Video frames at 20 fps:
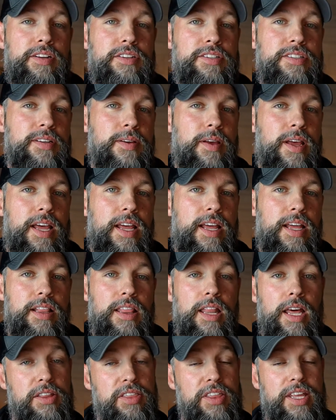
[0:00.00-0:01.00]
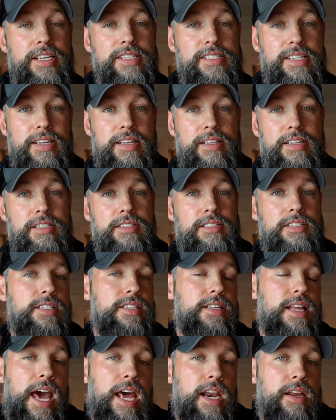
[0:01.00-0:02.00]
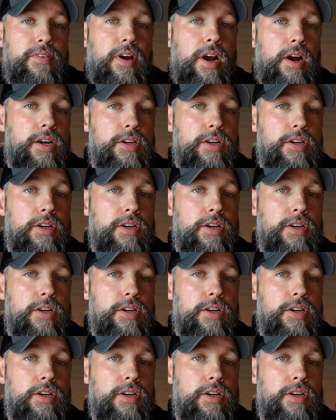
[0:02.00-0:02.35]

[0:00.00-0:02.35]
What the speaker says: there's a lot of things that's just out of our